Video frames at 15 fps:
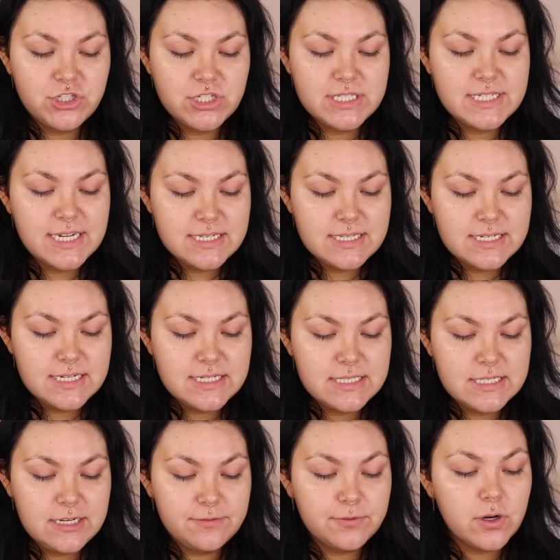tested,
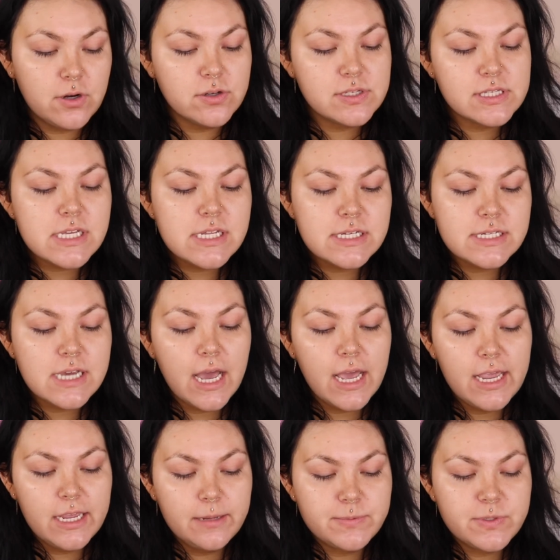safe for all skin
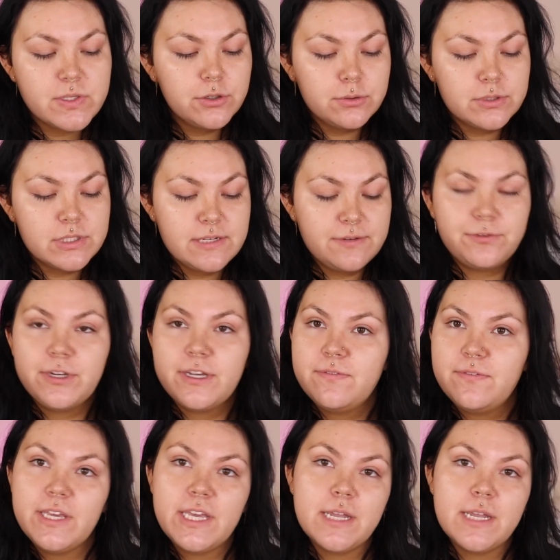types, cruelty-free, vegan,